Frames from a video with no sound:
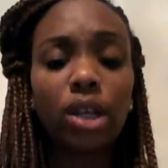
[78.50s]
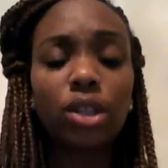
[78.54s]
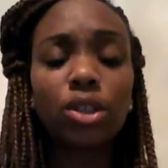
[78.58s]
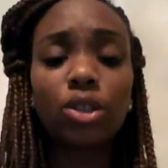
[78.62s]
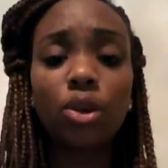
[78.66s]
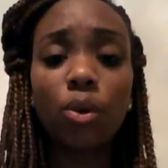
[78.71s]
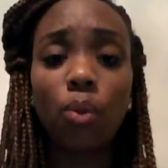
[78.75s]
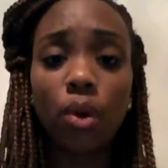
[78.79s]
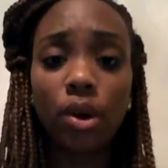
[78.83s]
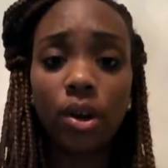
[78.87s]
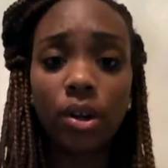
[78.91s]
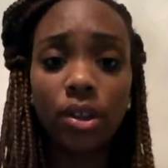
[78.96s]

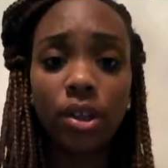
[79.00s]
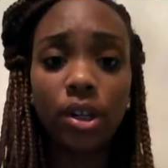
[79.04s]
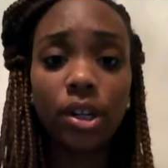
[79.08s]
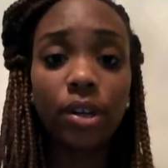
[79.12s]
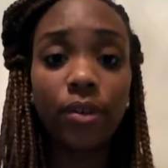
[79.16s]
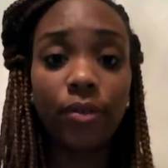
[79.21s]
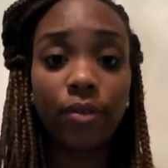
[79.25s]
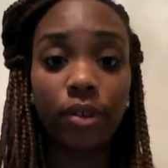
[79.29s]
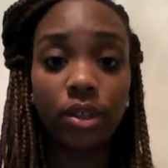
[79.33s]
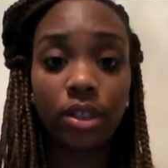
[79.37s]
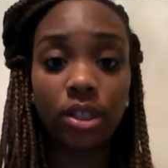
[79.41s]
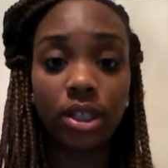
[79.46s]
So, what are the
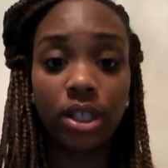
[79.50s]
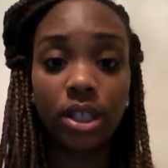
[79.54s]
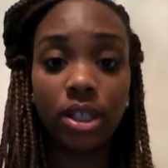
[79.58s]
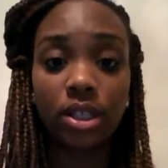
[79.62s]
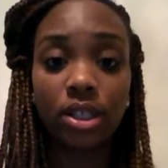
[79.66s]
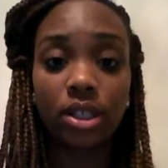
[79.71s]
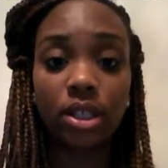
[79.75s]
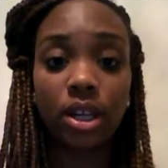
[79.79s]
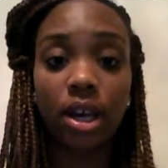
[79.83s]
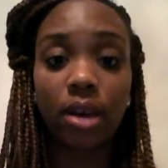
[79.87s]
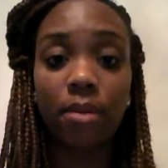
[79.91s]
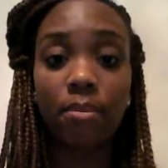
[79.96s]

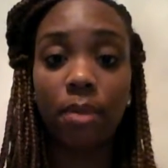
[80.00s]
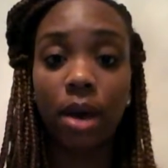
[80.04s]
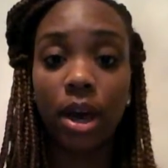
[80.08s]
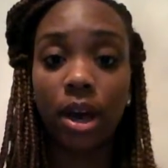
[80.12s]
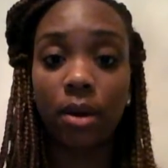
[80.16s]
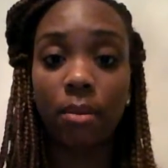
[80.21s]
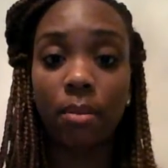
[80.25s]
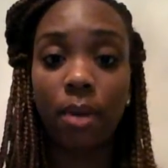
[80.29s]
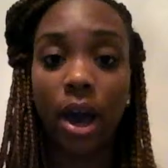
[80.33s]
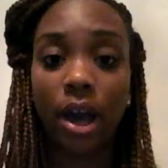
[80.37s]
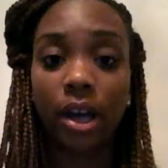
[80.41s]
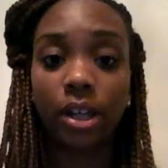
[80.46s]
differences in
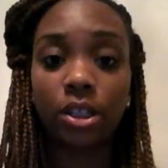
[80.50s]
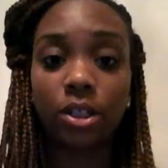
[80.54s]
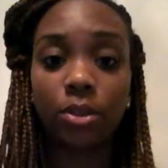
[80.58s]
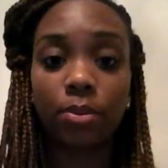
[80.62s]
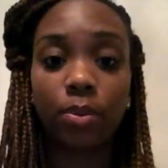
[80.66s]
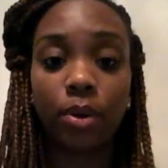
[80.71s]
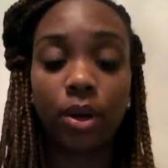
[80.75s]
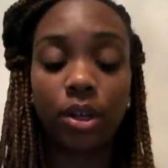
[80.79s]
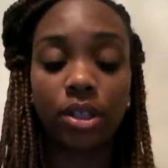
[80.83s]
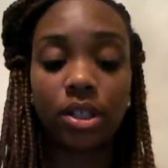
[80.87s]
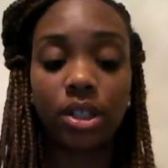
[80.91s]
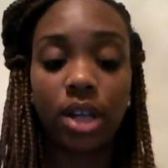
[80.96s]
megabytes
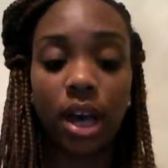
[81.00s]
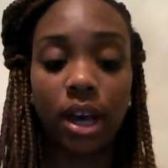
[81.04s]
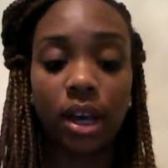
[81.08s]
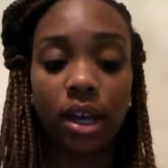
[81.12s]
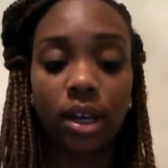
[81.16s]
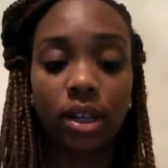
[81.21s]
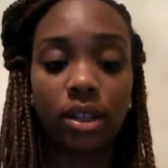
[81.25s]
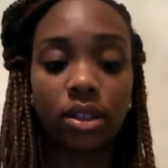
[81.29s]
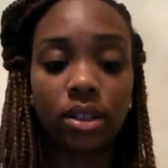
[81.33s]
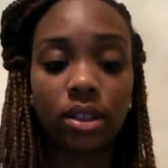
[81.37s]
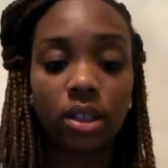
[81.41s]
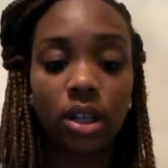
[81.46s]
per second?